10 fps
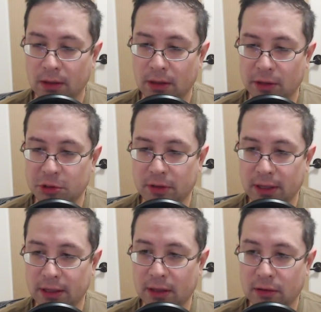Let's just say
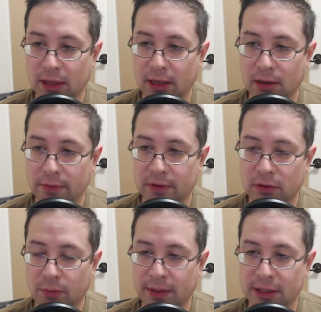he does take, and then
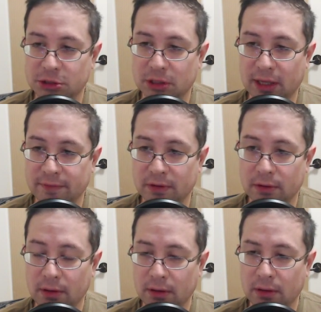queen h7.
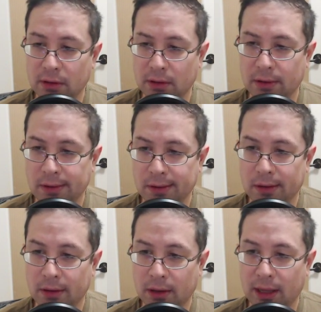
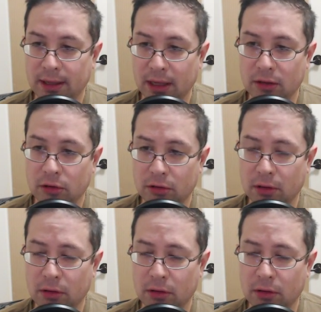I guess this